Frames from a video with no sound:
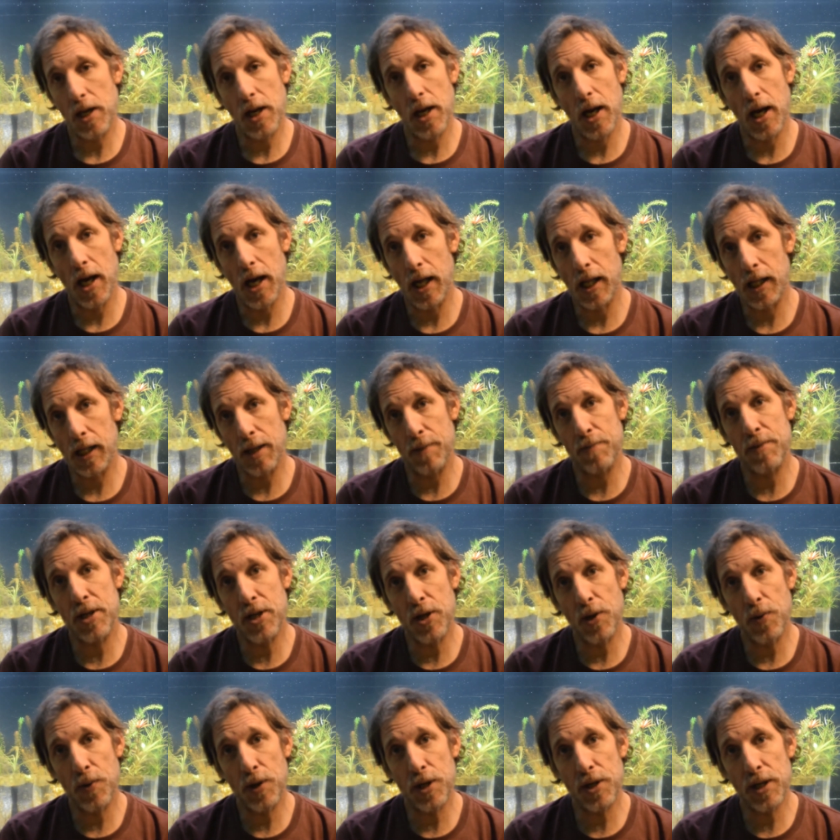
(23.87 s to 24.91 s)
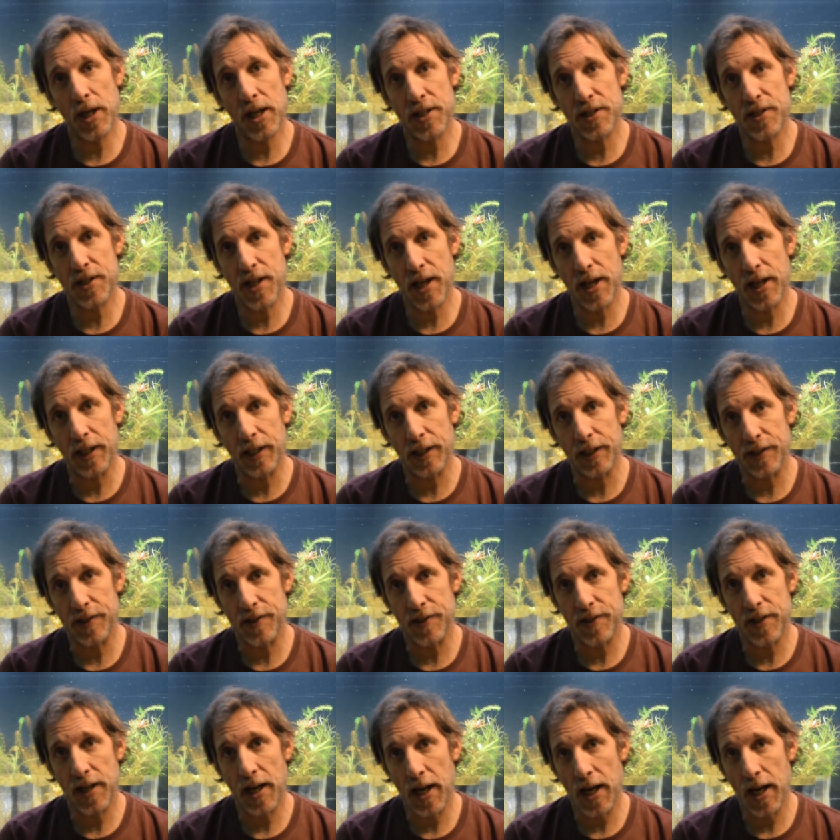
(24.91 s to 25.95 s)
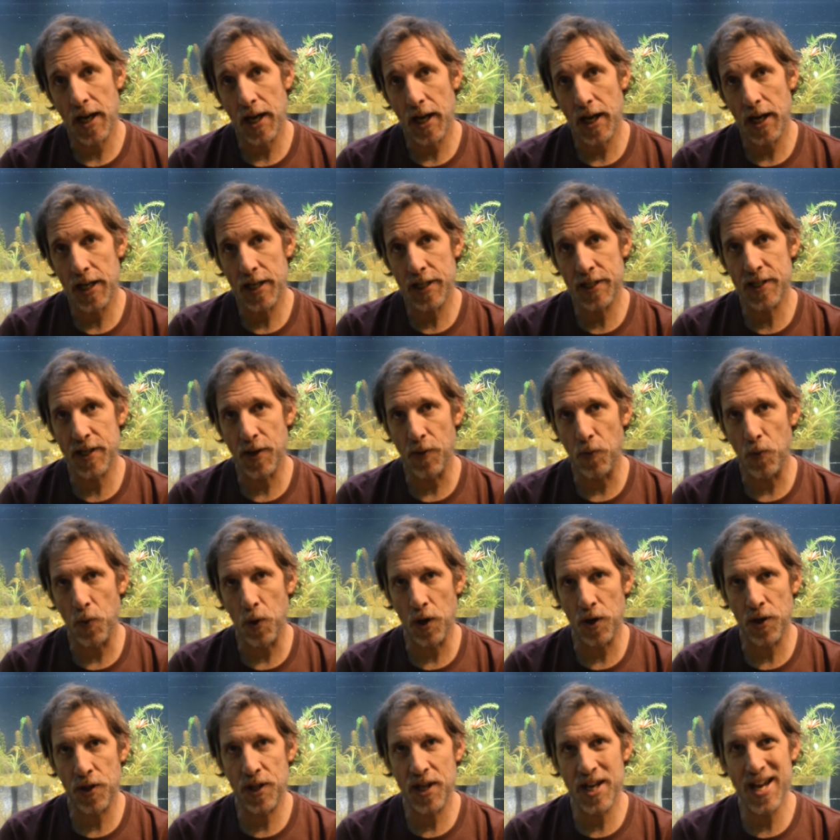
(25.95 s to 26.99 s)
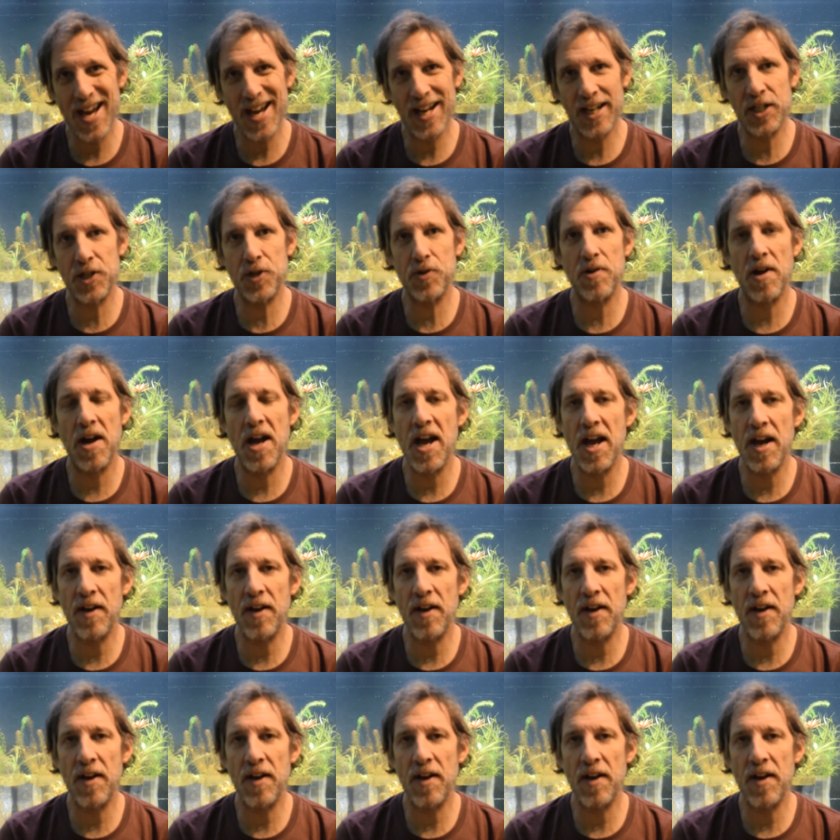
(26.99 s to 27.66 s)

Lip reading: Let me know what you guys think. Is it worth the extra